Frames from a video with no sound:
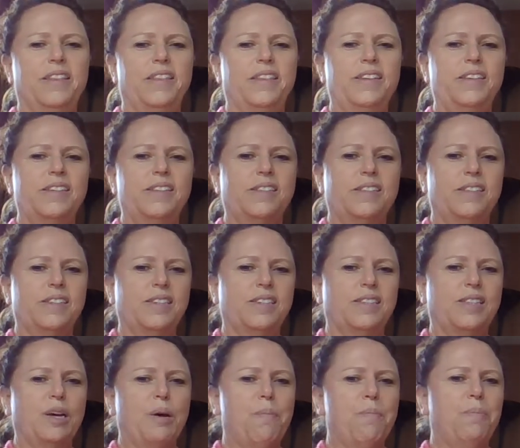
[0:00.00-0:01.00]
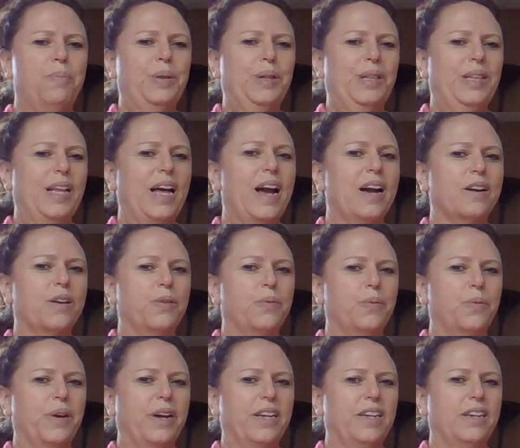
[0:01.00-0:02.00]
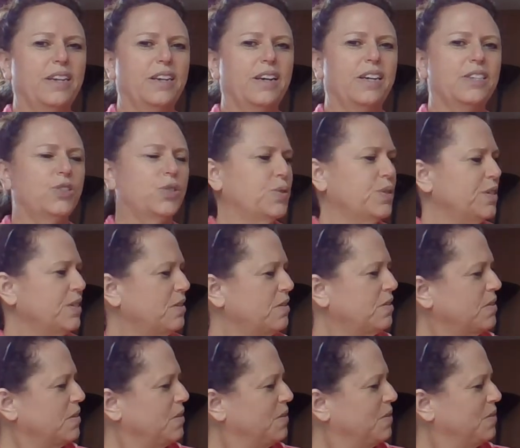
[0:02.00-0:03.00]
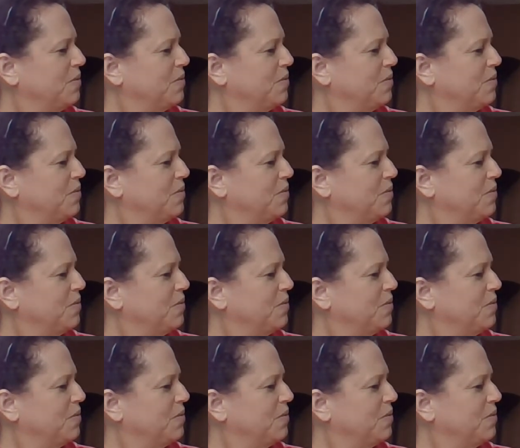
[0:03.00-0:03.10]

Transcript: This is the black rhinoceros.